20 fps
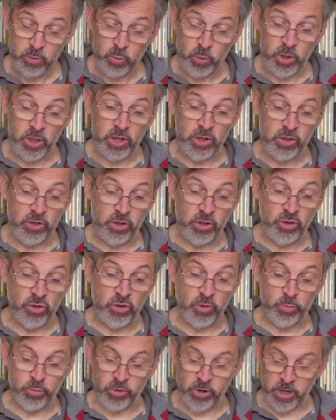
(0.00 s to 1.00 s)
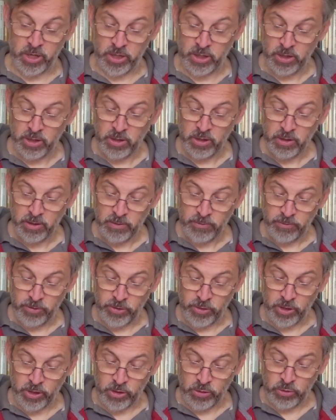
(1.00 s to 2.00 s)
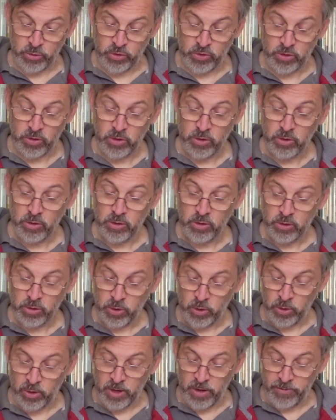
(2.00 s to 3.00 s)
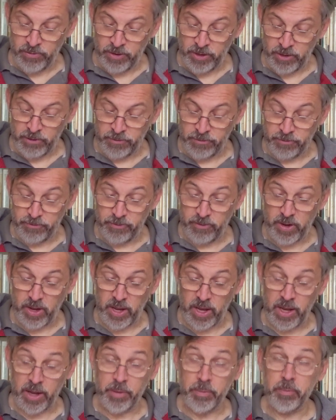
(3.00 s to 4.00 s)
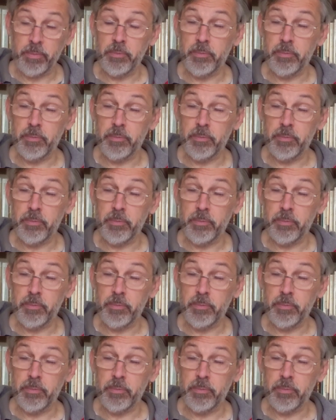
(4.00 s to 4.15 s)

We continue to pray for those who live in fear.